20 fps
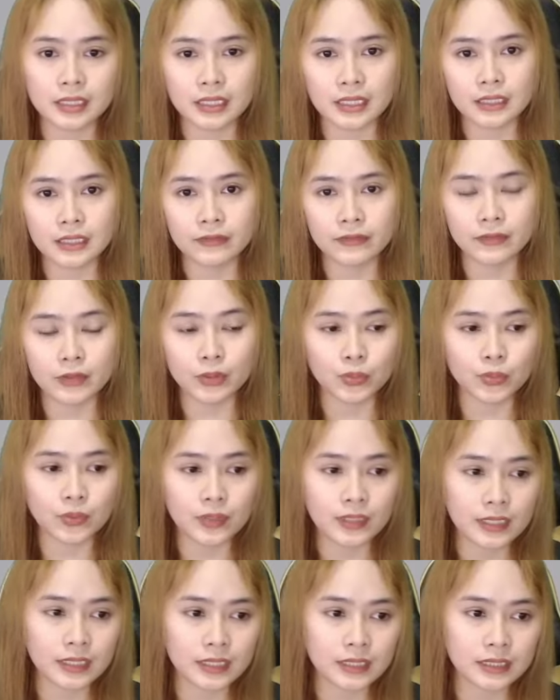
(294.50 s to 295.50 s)
if you
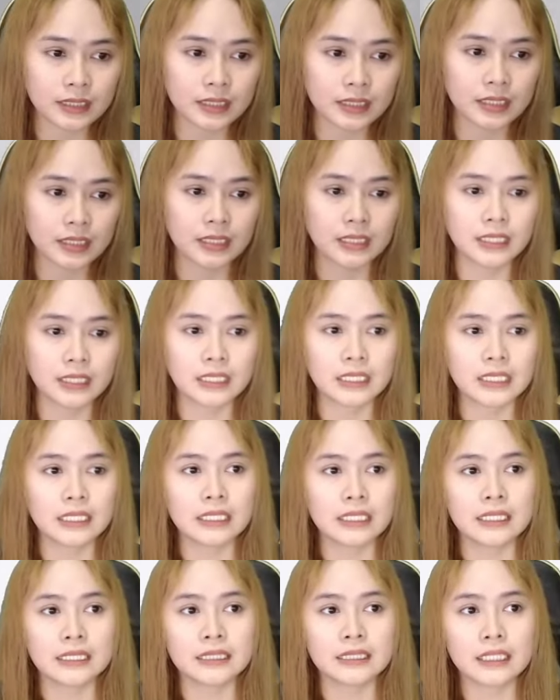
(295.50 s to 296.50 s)
want.
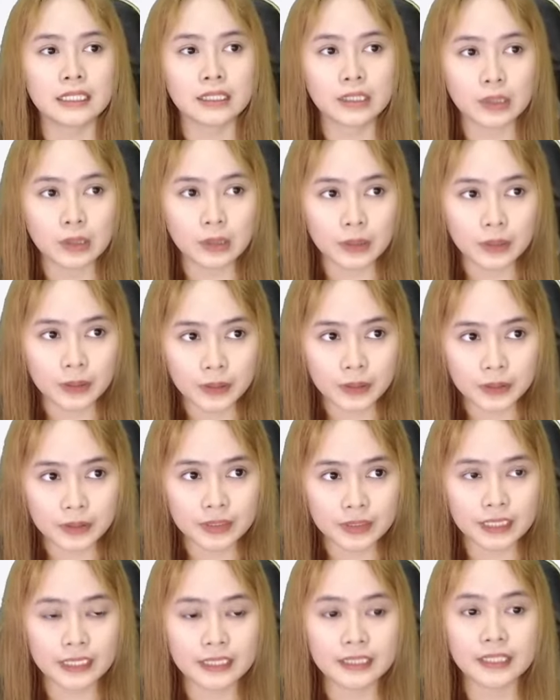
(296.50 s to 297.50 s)
then
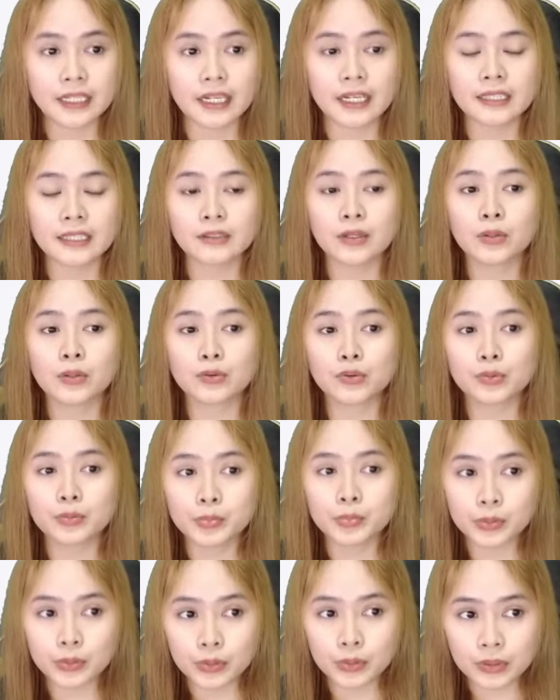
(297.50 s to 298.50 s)
close, and then go to
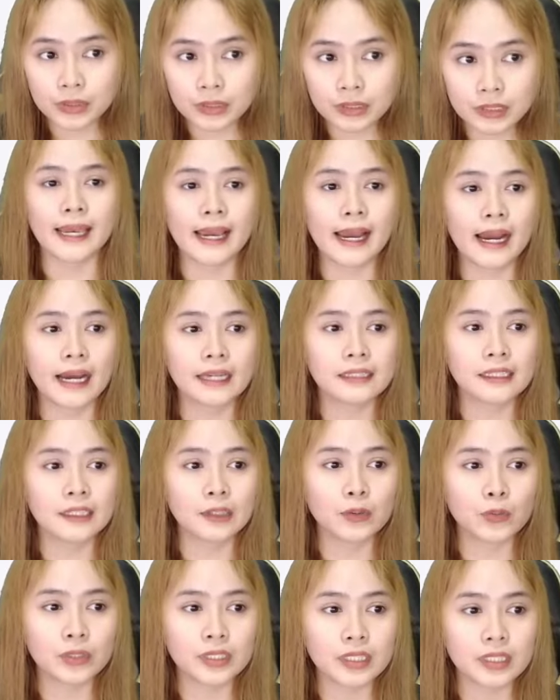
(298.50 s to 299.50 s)
pool, add
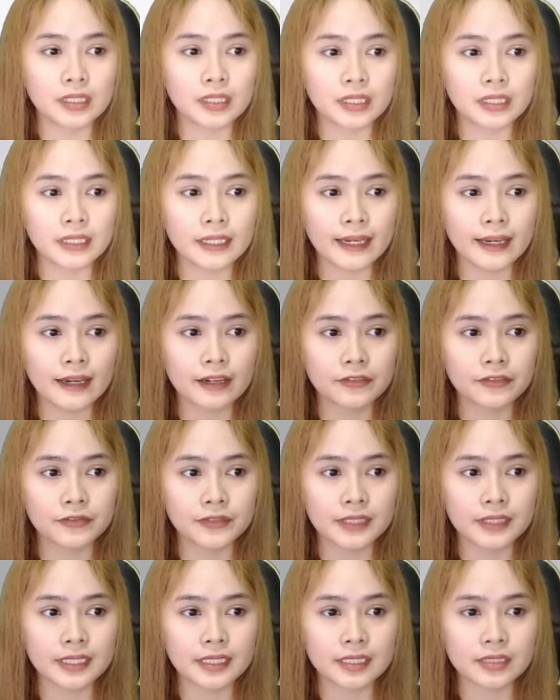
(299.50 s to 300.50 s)
liquidity,
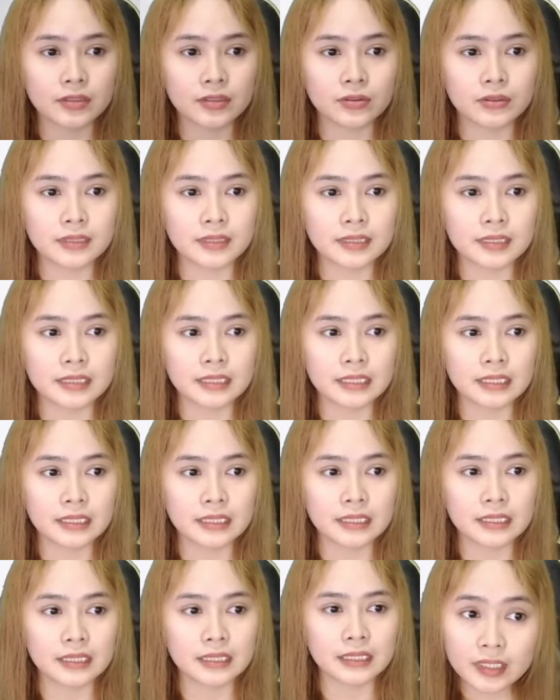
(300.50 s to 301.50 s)
FX
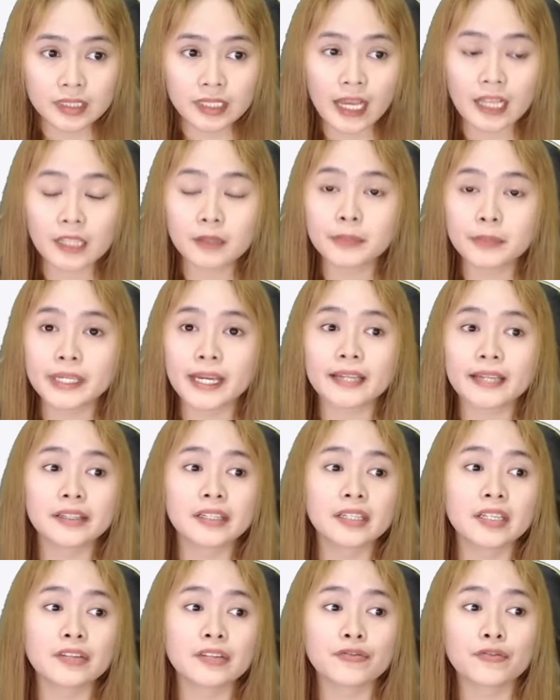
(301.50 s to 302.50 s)
USDT. I'll be
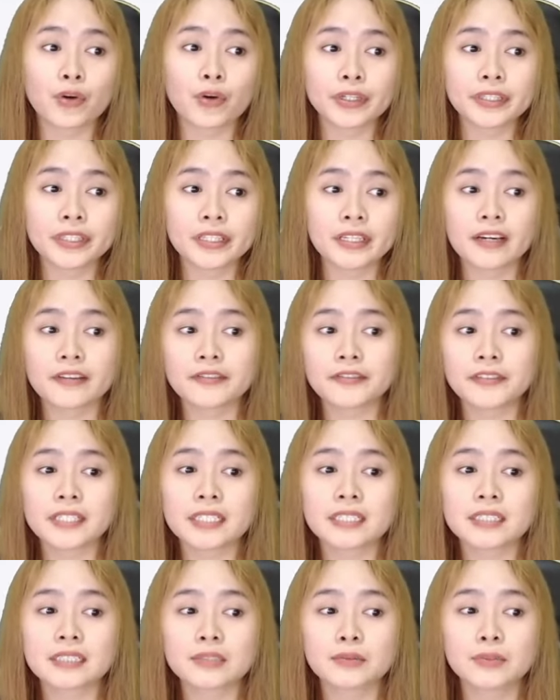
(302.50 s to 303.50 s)
adding a 40
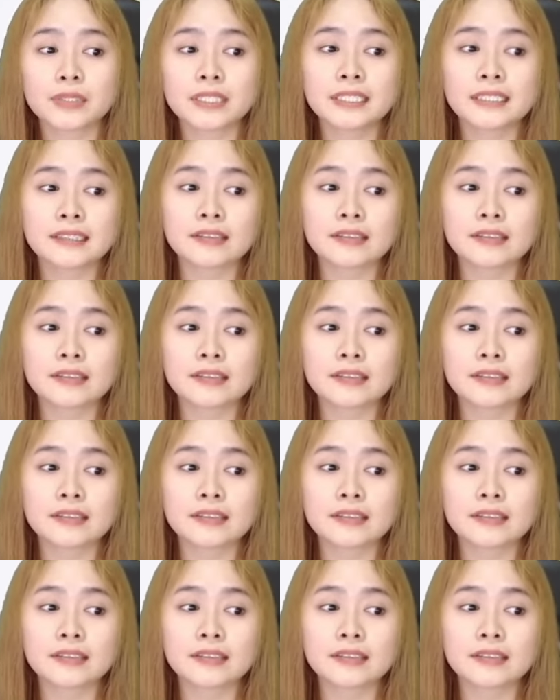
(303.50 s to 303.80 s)
FX with this